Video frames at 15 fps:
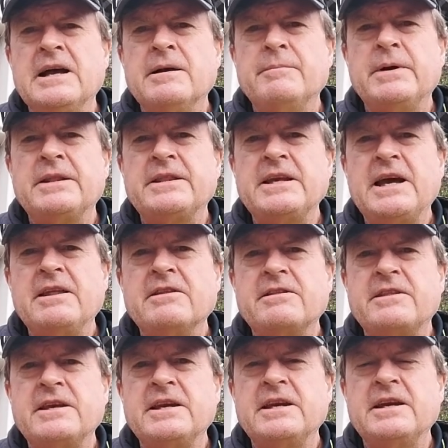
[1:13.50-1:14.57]
But the other
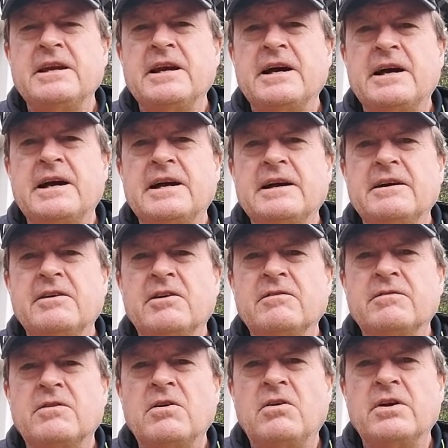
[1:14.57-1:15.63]
thing
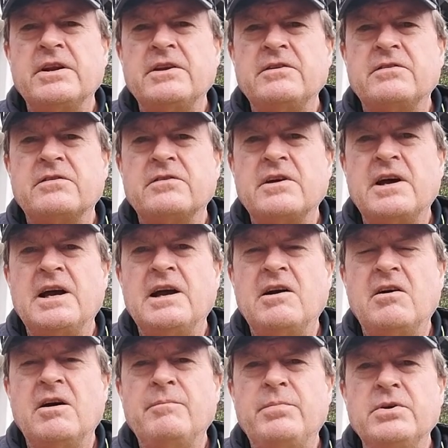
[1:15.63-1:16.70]
I've got is
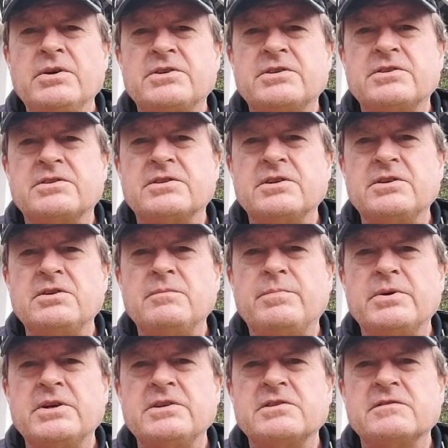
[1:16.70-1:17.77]
I purchased a new
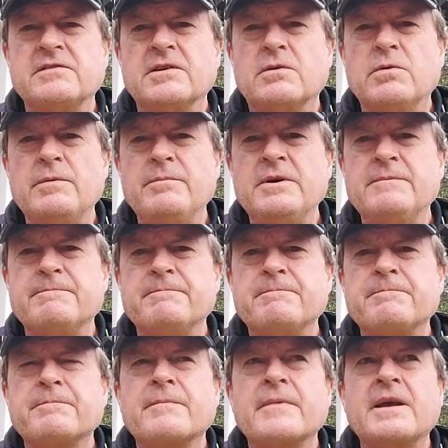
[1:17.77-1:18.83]
piece of equipment,
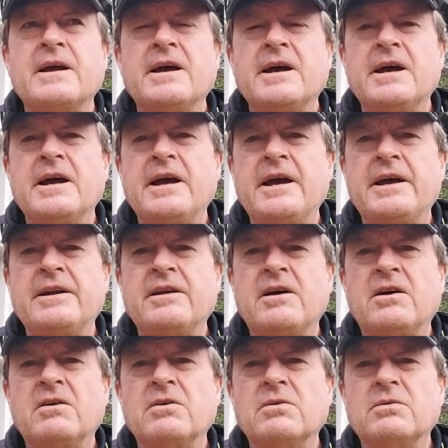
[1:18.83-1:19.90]
and
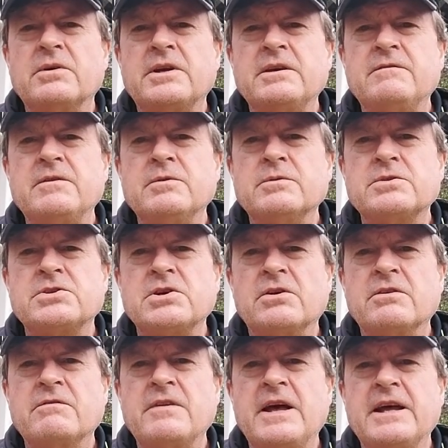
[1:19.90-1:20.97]
I'll give you a
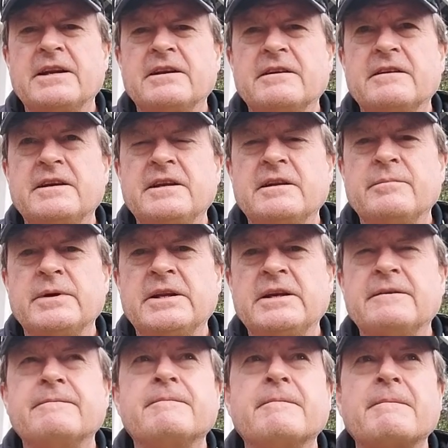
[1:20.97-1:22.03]
shot of that in a minute.